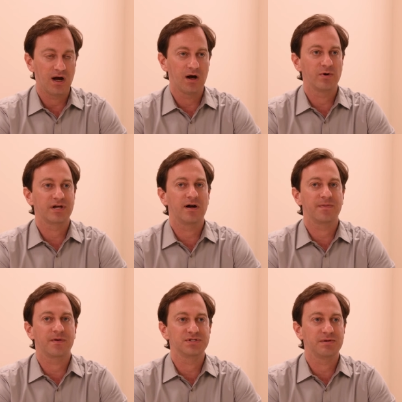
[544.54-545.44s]
uh, would
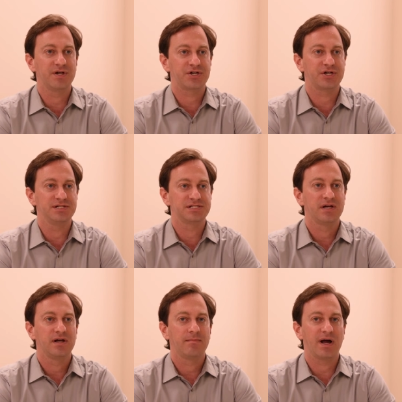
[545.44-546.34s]
cut those emissions
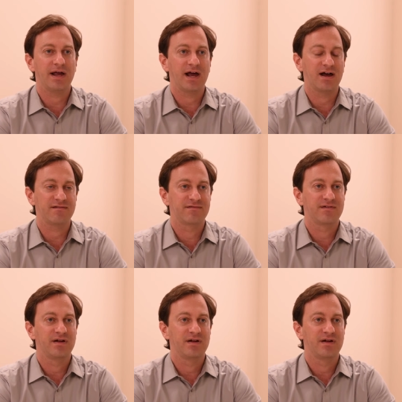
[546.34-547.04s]
by half.